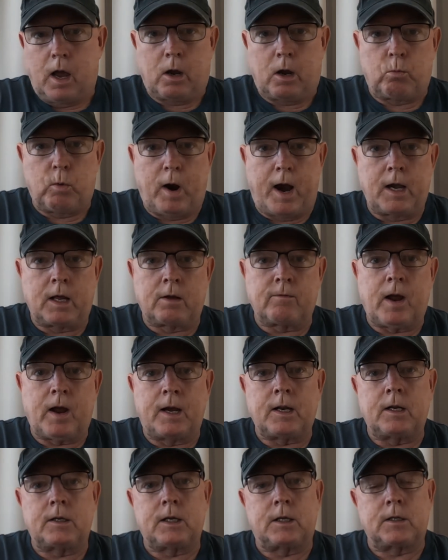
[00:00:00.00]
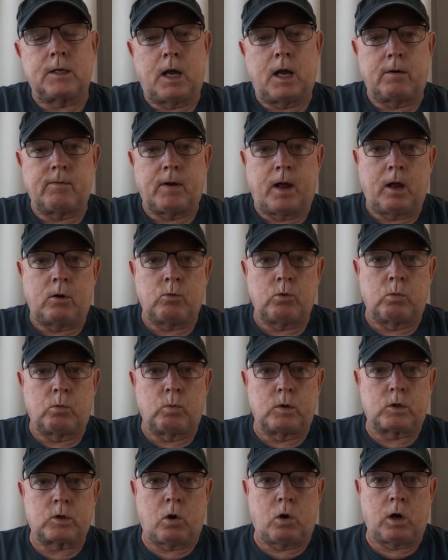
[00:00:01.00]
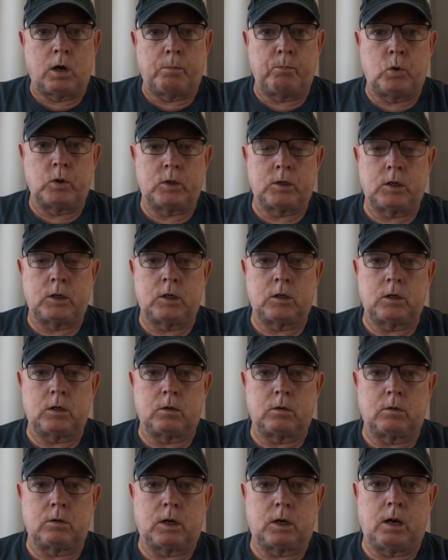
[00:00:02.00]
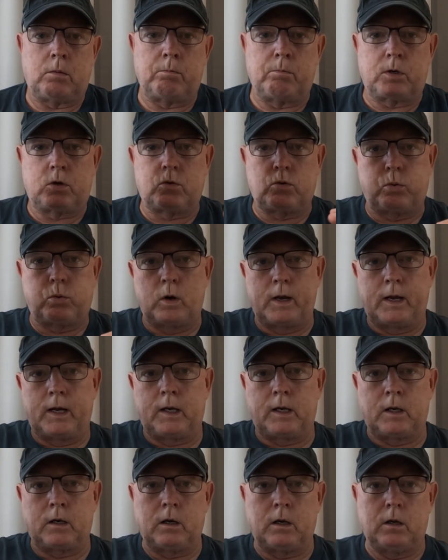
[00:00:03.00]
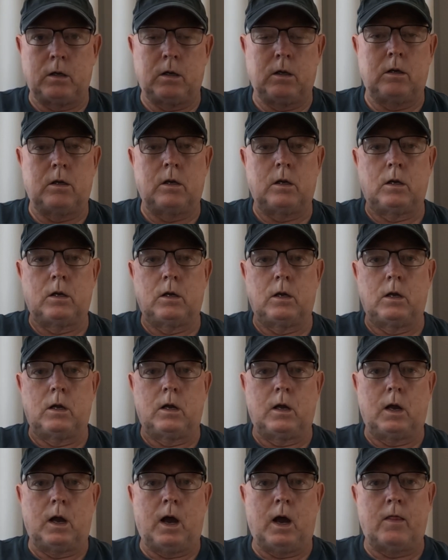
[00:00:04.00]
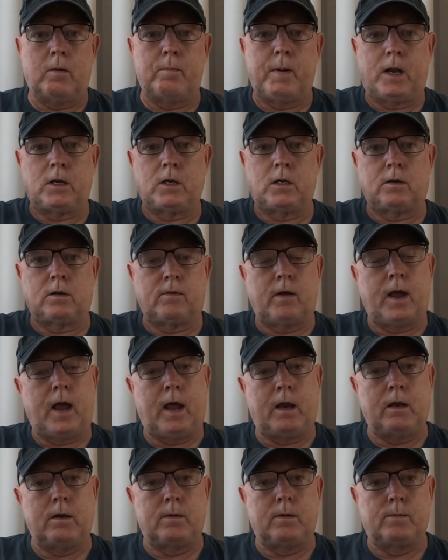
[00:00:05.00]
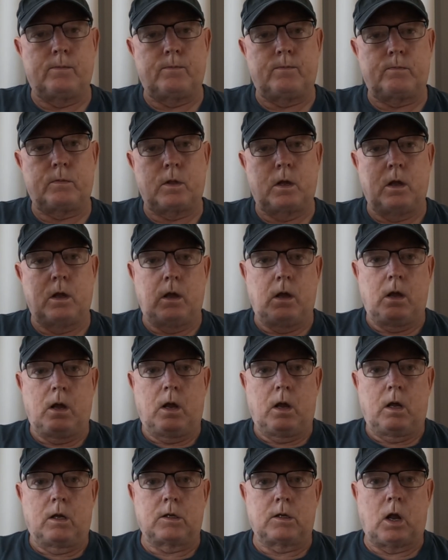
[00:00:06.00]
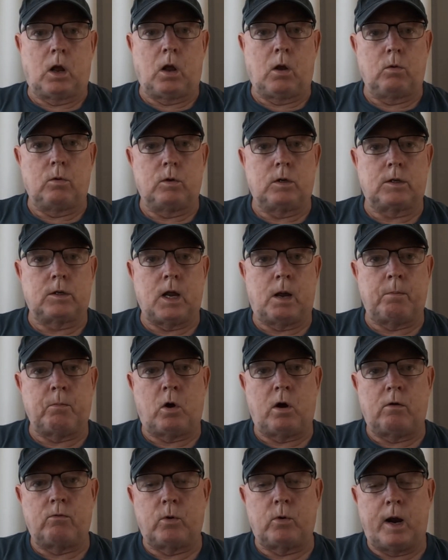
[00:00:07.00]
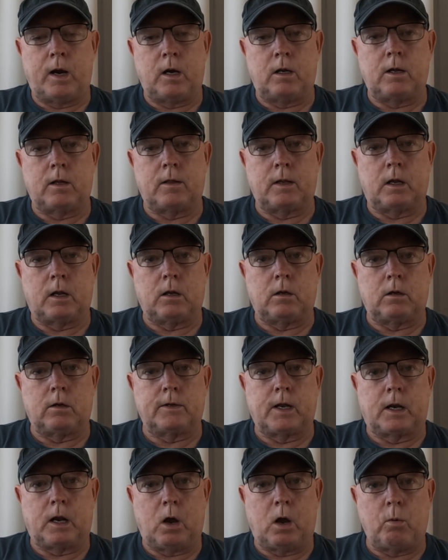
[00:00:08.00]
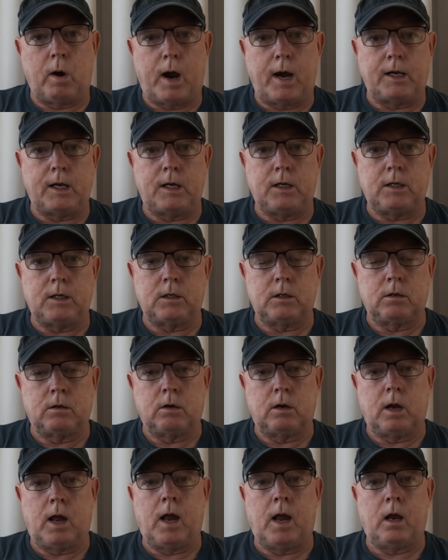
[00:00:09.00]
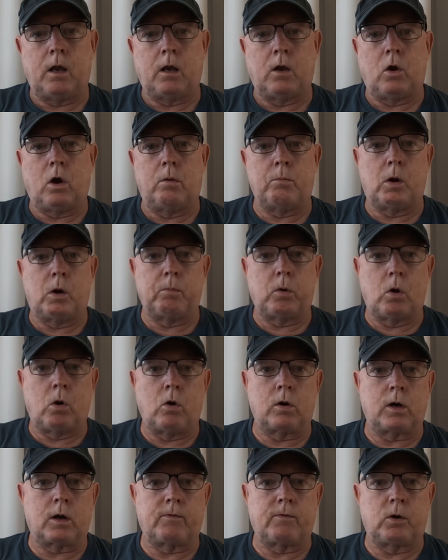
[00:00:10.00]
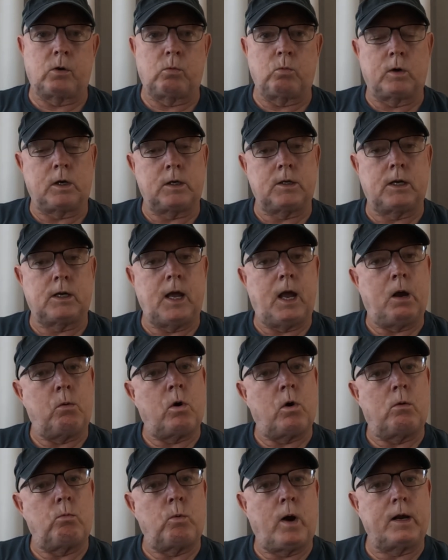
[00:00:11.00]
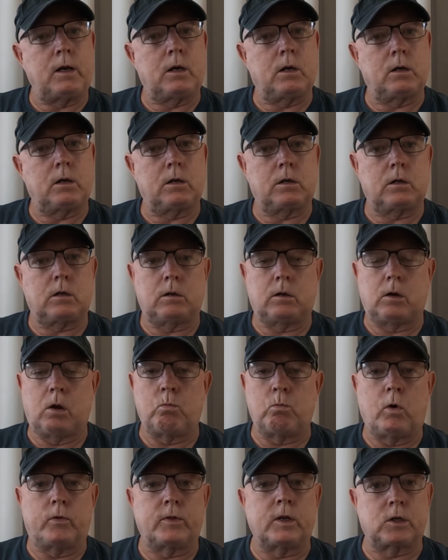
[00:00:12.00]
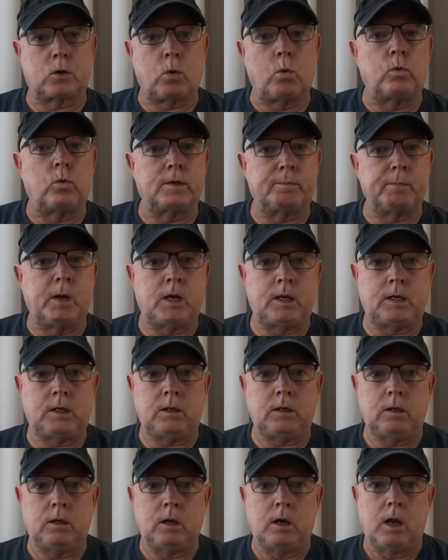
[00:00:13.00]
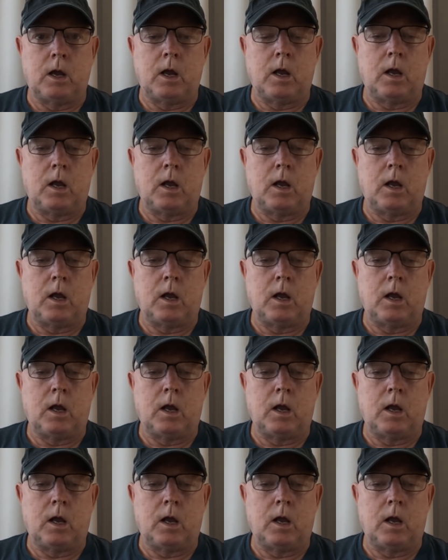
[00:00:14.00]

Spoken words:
at a rating of 86 out of 100, which kind of puts it in between other batches I've had. So some I've rated in the low 80s, and on my blog, if you want to see how I rate and what the scores mean,